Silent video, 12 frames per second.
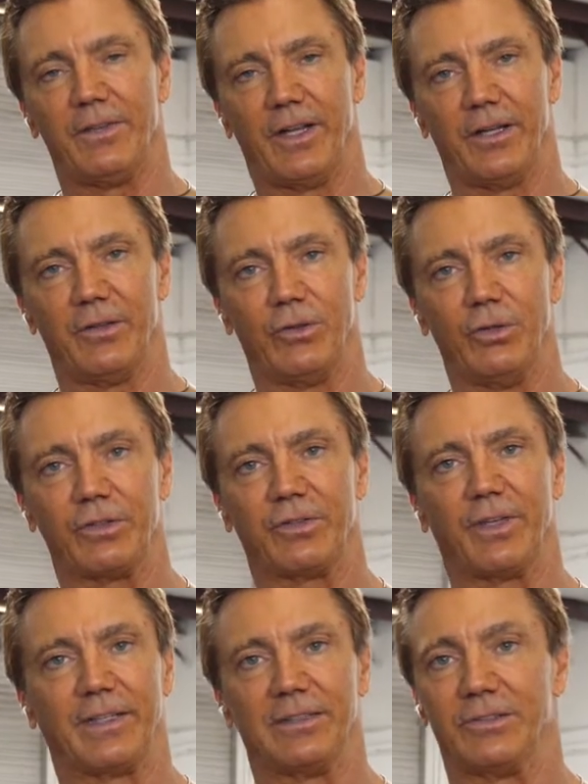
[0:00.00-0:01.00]
that it
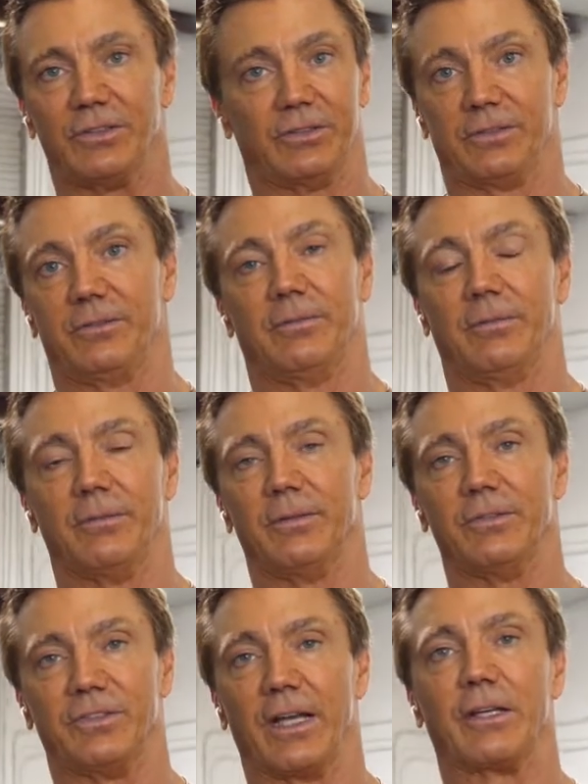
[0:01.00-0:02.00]
looks like it's just
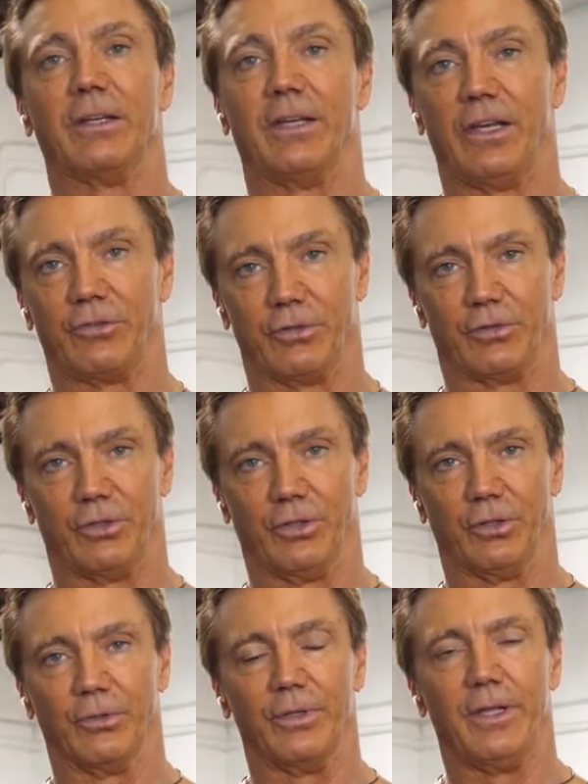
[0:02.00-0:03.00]
second nature to
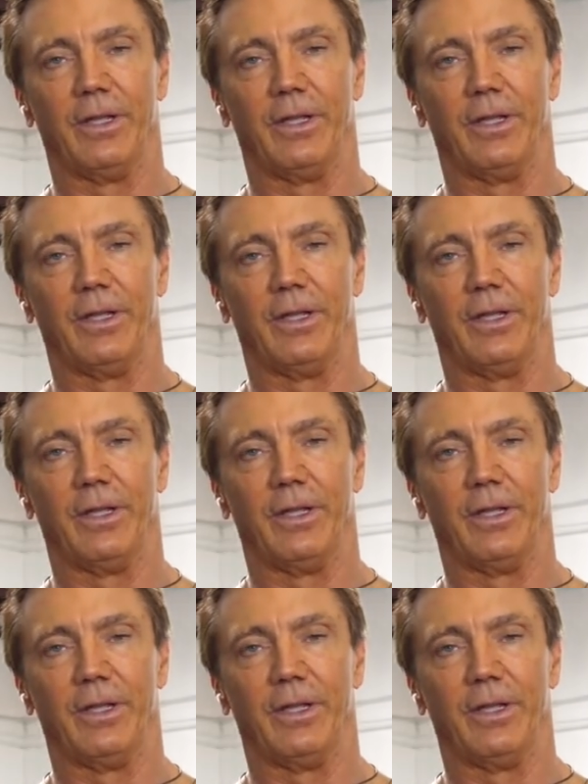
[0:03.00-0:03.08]
you.